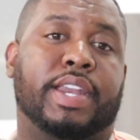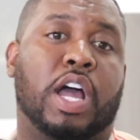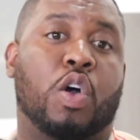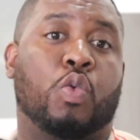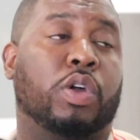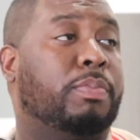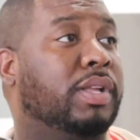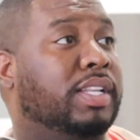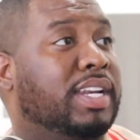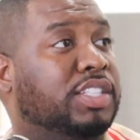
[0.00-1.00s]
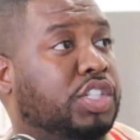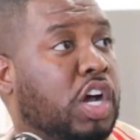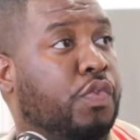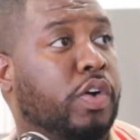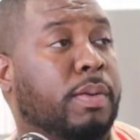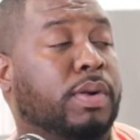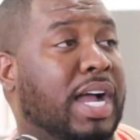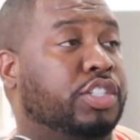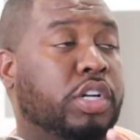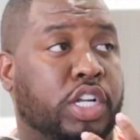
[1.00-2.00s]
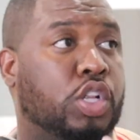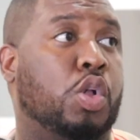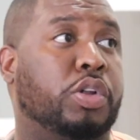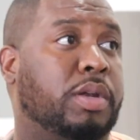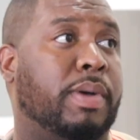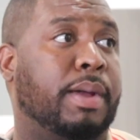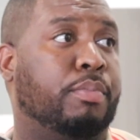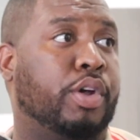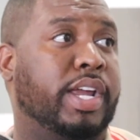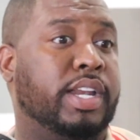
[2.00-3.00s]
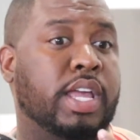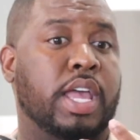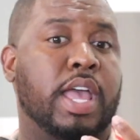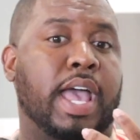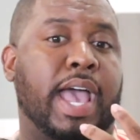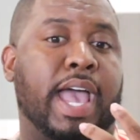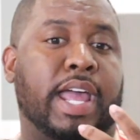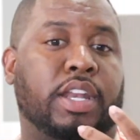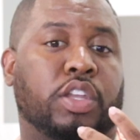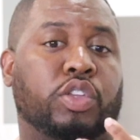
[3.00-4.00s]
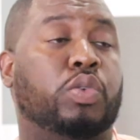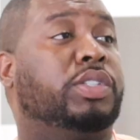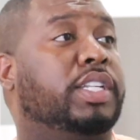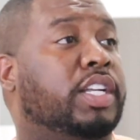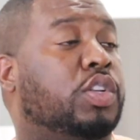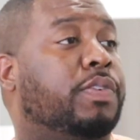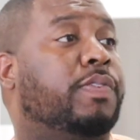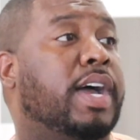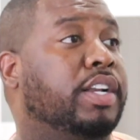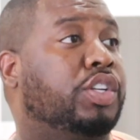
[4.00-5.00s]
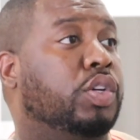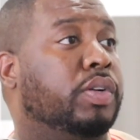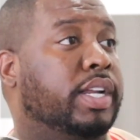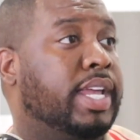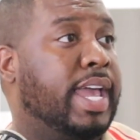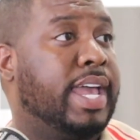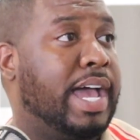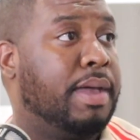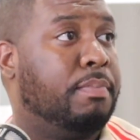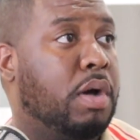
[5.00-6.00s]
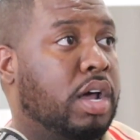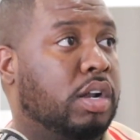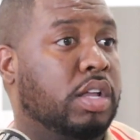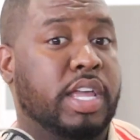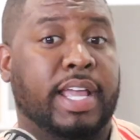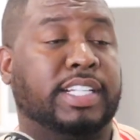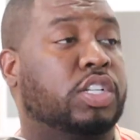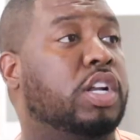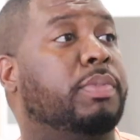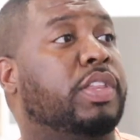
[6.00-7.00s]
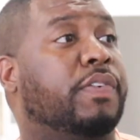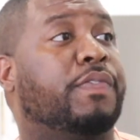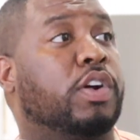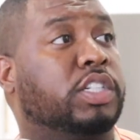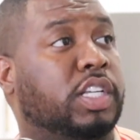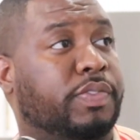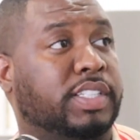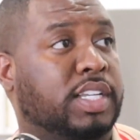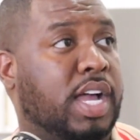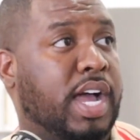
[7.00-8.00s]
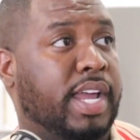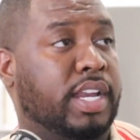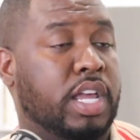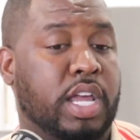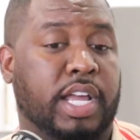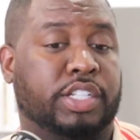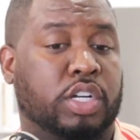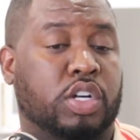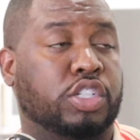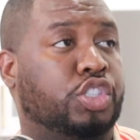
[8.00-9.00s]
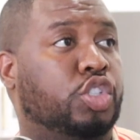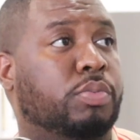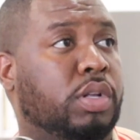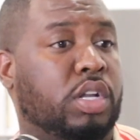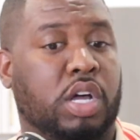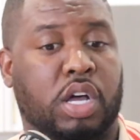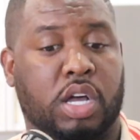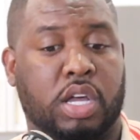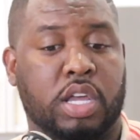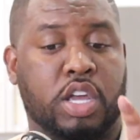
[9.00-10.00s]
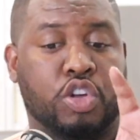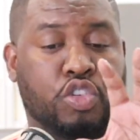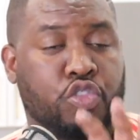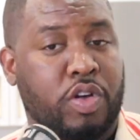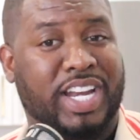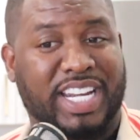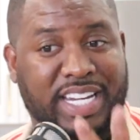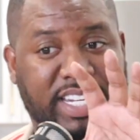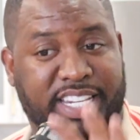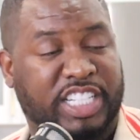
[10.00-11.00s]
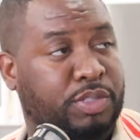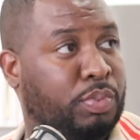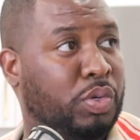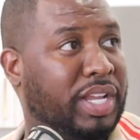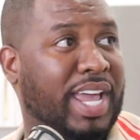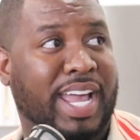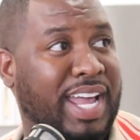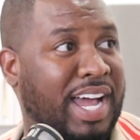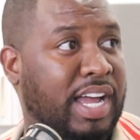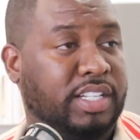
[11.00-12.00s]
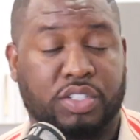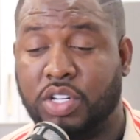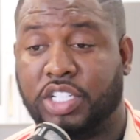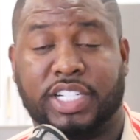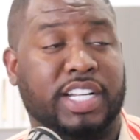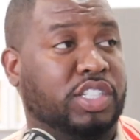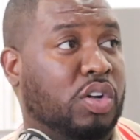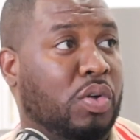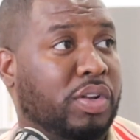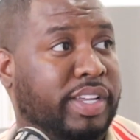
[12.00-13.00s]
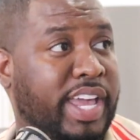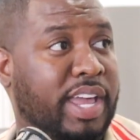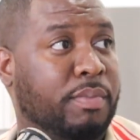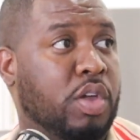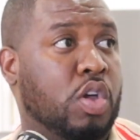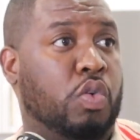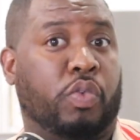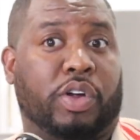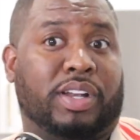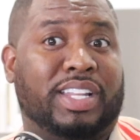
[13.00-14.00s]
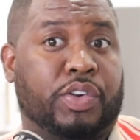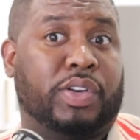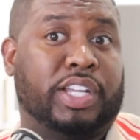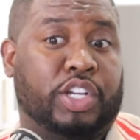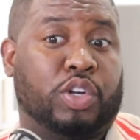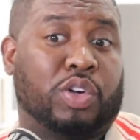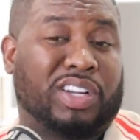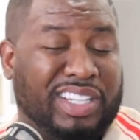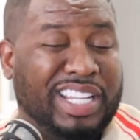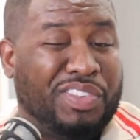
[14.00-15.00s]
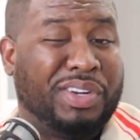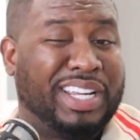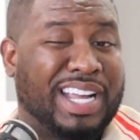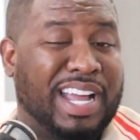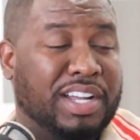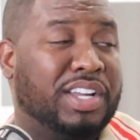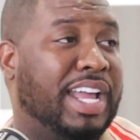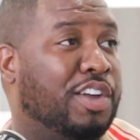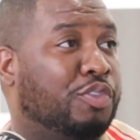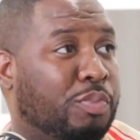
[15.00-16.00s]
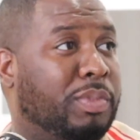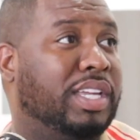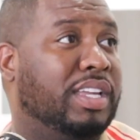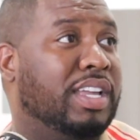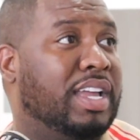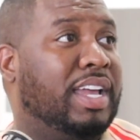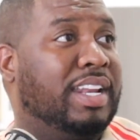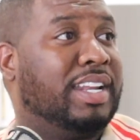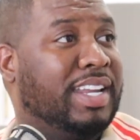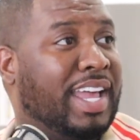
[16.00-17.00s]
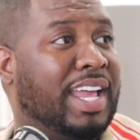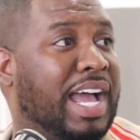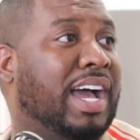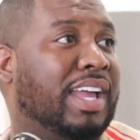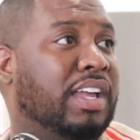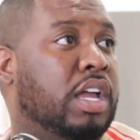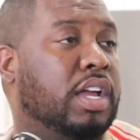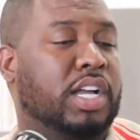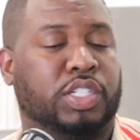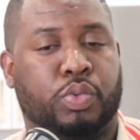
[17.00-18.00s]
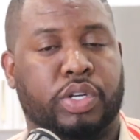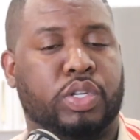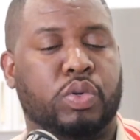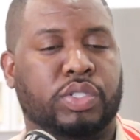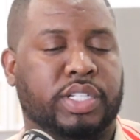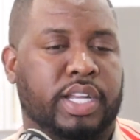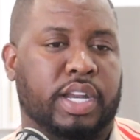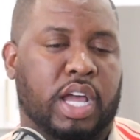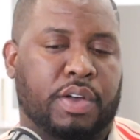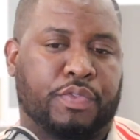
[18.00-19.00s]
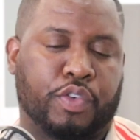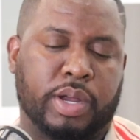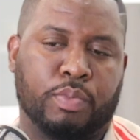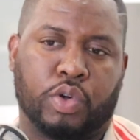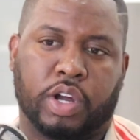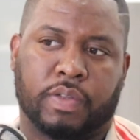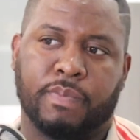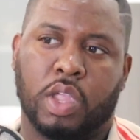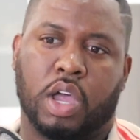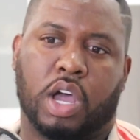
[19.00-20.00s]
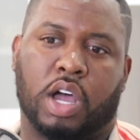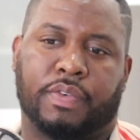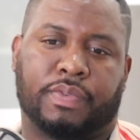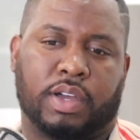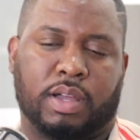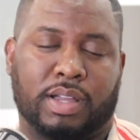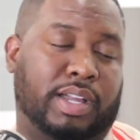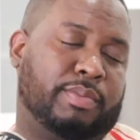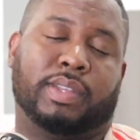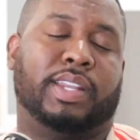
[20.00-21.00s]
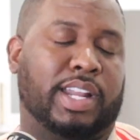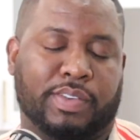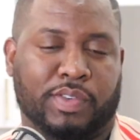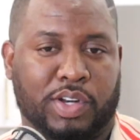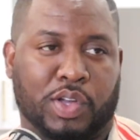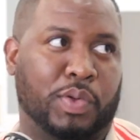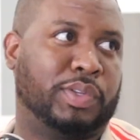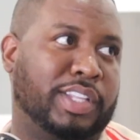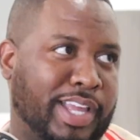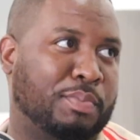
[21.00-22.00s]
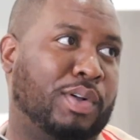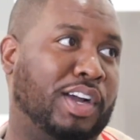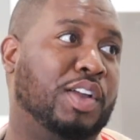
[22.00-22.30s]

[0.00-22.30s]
now, we're building a software. I'm actually cloning my brain and using it to fine-tune an AI model. It's going to be the first of its kind. It's a consumer law credit dispute AI. It's going to change the whole game. You're literally kind of going to have me in an AI because we're using a framework of, I'm not even going to go into that part.